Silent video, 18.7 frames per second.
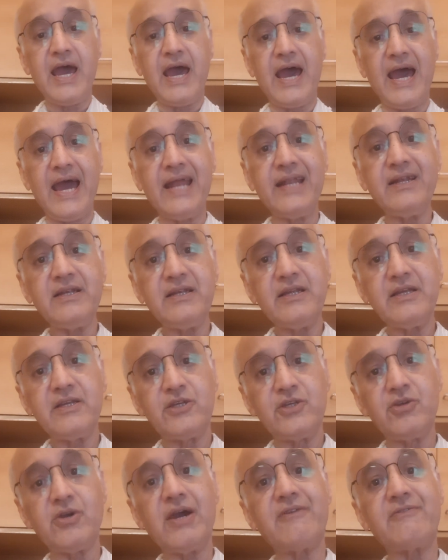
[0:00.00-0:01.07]
and
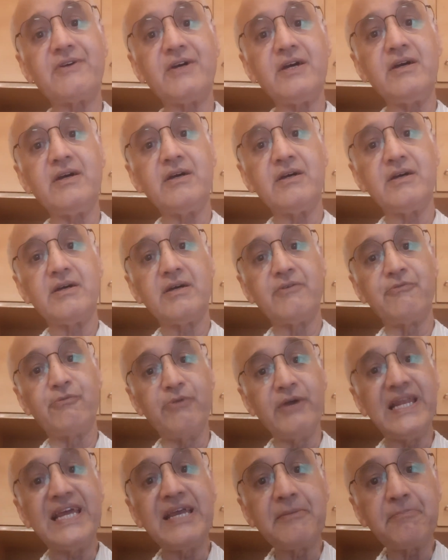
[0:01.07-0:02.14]
you have a
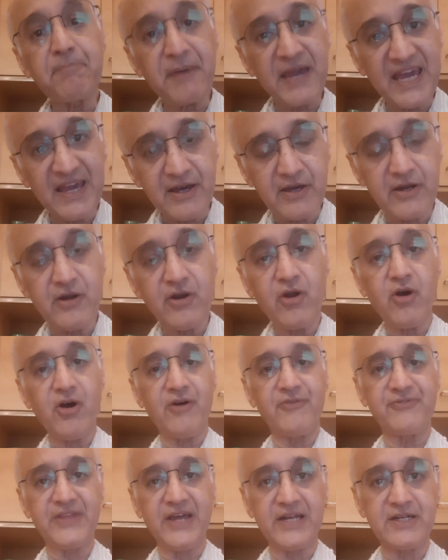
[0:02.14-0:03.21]
willing payer
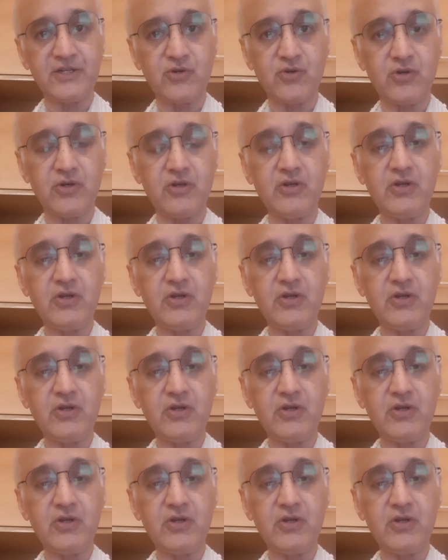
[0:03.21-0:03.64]
of that good,